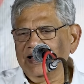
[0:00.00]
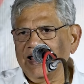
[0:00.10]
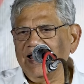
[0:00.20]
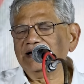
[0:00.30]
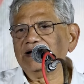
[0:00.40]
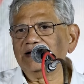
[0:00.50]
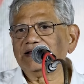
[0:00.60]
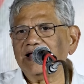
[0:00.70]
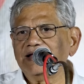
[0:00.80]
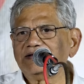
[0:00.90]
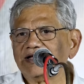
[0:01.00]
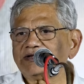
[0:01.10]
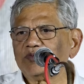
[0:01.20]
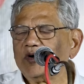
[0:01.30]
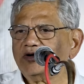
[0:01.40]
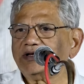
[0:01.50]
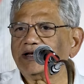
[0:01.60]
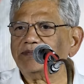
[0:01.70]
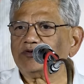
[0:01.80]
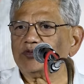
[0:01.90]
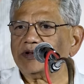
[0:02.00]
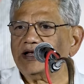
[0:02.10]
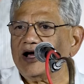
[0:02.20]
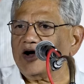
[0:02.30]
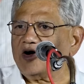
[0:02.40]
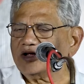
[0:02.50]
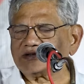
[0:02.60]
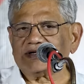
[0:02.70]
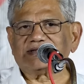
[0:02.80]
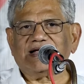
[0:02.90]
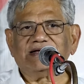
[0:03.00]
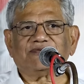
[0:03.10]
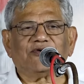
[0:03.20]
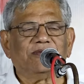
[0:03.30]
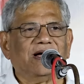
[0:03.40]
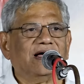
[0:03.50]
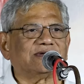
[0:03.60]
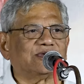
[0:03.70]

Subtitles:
and they just want them to be ostracized from our